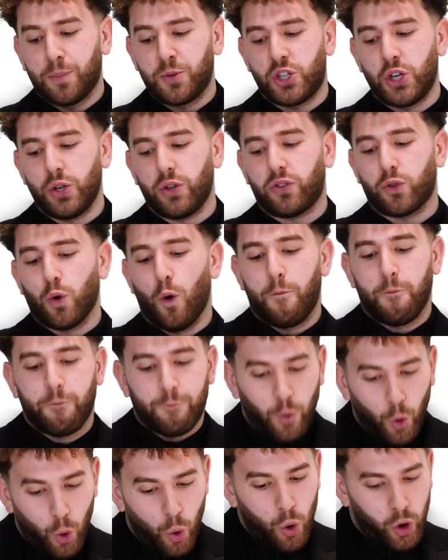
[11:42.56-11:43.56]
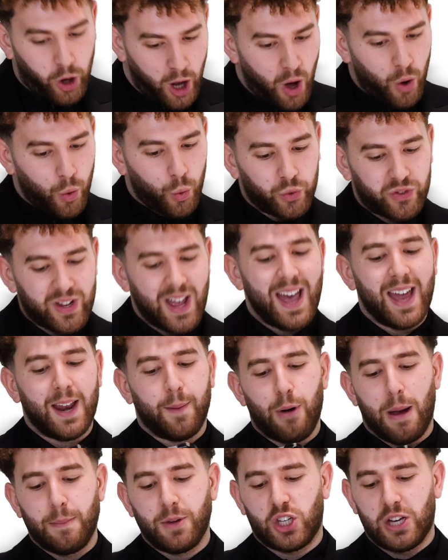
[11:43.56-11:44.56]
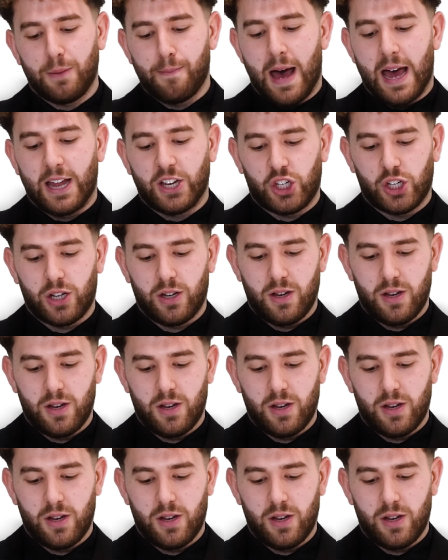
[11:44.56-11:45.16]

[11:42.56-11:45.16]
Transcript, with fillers: substitute to score four goals in a Premiership match?